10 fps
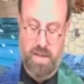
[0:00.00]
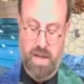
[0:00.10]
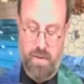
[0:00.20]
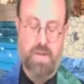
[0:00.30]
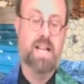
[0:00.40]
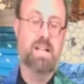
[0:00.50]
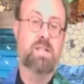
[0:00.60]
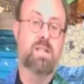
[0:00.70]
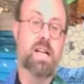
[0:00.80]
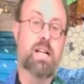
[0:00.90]

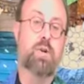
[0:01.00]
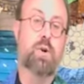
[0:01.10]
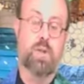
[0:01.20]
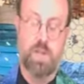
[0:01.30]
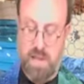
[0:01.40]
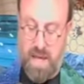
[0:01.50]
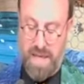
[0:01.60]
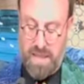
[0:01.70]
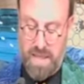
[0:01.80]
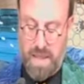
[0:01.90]
thinks it looks
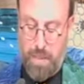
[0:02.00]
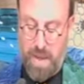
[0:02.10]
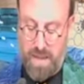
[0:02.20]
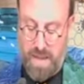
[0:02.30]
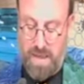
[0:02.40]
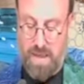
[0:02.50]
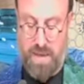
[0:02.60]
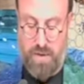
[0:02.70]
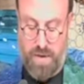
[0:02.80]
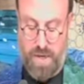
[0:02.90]
like deep
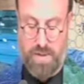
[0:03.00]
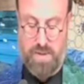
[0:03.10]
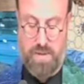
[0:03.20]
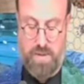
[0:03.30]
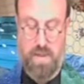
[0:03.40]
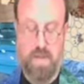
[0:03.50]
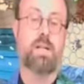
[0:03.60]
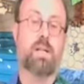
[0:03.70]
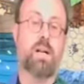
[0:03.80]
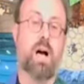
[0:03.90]
attentiveness,
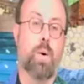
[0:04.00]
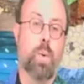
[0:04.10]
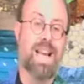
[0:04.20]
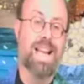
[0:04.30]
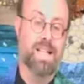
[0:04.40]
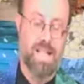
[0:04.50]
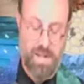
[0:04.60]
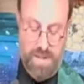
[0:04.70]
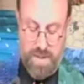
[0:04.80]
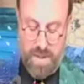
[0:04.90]
a
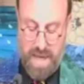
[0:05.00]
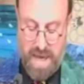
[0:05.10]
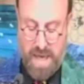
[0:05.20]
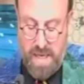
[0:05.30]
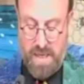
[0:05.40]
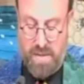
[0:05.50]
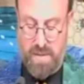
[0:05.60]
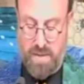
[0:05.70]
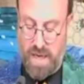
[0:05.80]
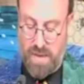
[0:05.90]
willingness to gaze,
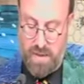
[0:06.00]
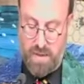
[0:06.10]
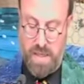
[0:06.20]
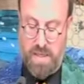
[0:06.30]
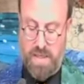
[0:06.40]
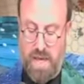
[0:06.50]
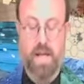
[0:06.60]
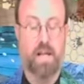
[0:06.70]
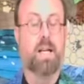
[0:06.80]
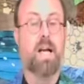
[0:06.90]
attend to
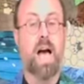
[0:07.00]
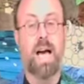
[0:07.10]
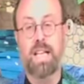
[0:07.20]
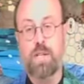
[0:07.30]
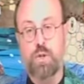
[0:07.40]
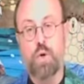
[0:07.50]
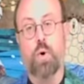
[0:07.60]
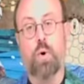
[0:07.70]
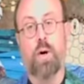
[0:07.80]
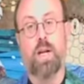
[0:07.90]
detail, and
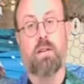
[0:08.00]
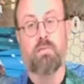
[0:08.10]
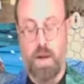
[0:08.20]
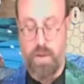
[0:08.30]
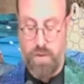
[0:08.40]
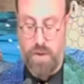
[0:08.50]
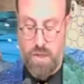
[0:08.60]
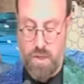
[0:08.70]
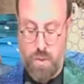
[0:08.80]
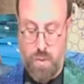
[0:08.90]
enjoy rather than
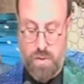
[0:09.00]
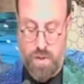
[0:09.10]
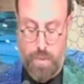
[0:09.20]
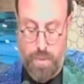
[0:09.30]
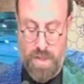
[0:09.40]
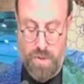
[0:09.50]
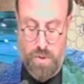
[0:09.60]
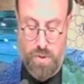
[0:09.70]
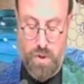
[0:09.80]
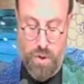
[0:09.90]
use,
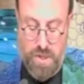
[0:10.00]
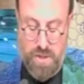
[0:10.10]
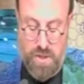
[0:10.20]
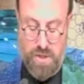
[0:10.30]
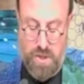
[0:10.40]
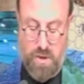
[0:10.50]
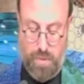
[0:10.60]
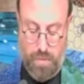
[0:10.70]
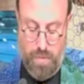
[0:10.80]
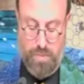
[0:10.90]
abuse, or consume.